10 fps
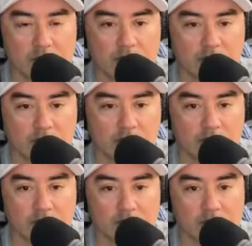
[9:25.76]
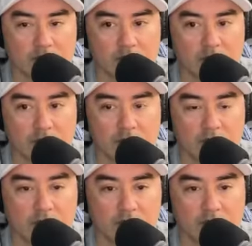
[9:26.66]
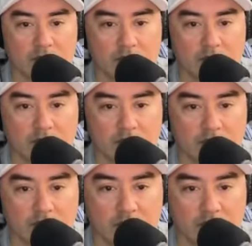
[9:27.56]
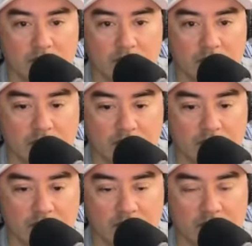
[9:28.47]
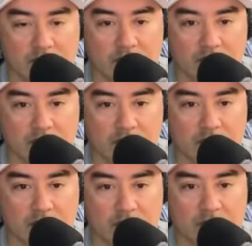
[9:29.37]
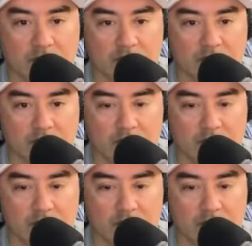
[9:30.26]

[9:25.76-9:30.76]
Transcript: The person shown says nothing.